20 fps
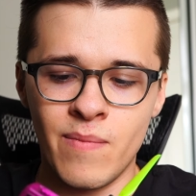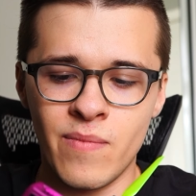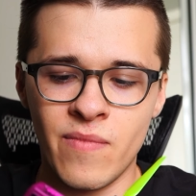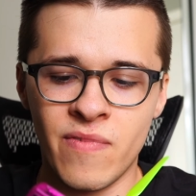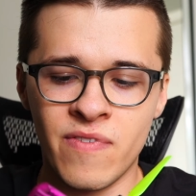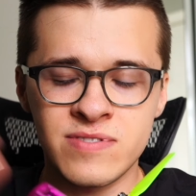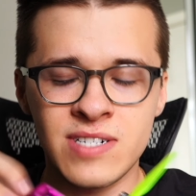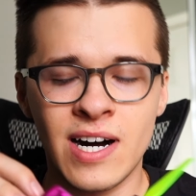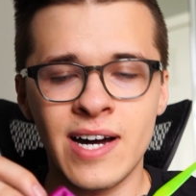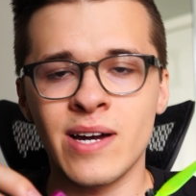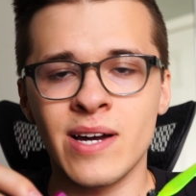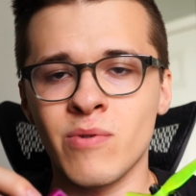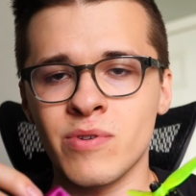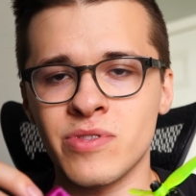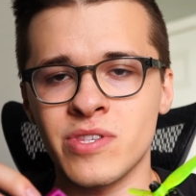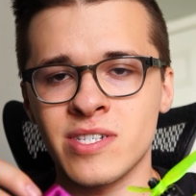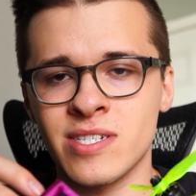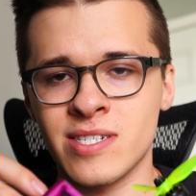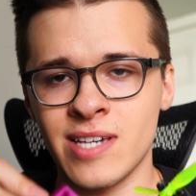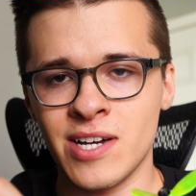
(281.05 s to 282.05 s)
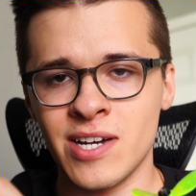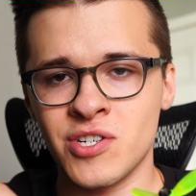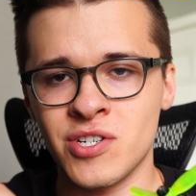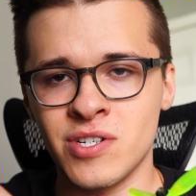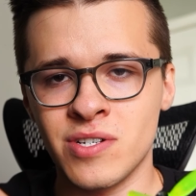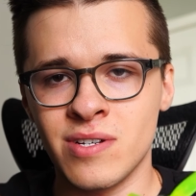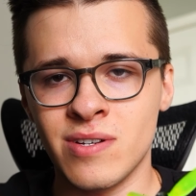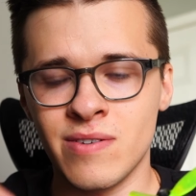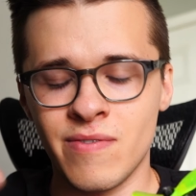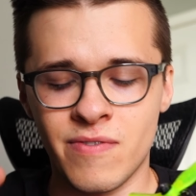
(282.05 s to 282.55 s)
flying with the
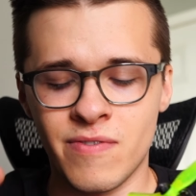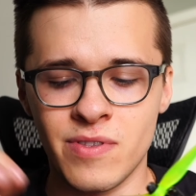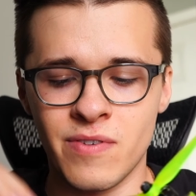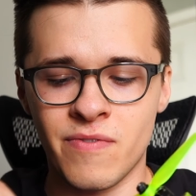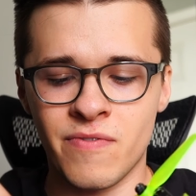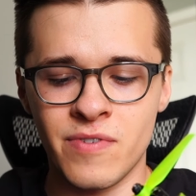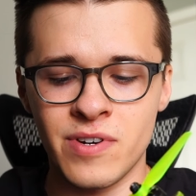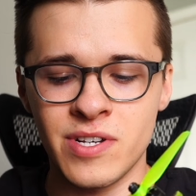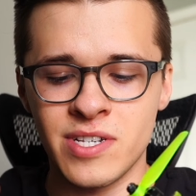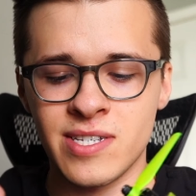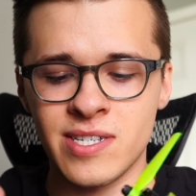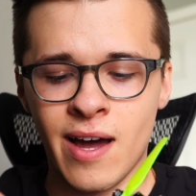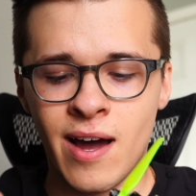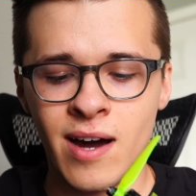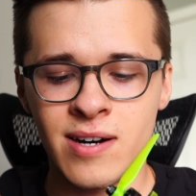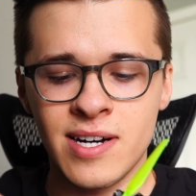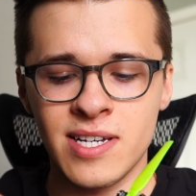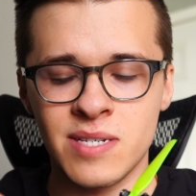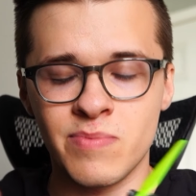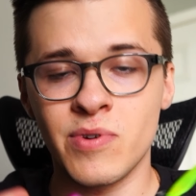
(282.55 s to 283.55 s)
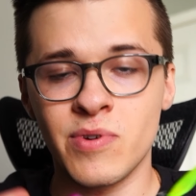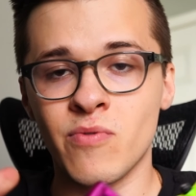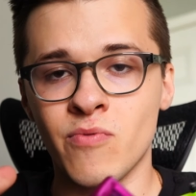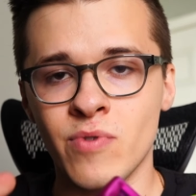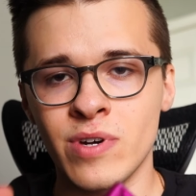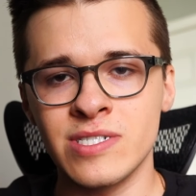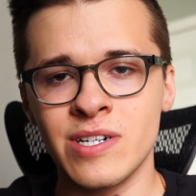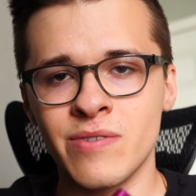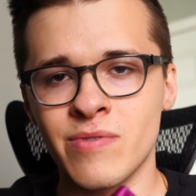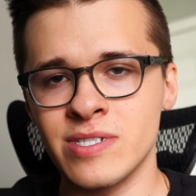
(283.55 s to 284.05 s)
Session for the freestyle has been
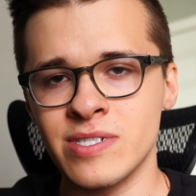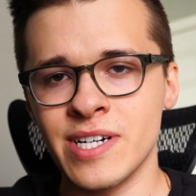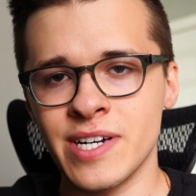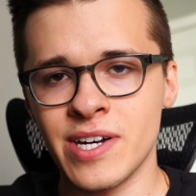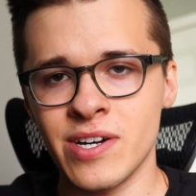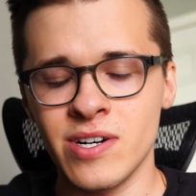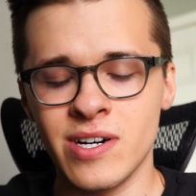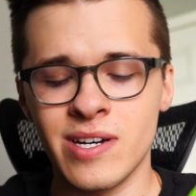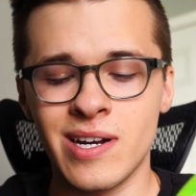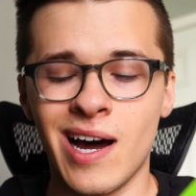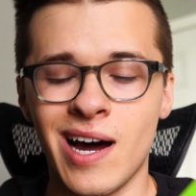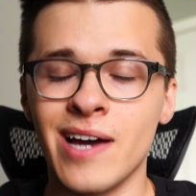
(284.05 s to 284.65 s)
really, really good.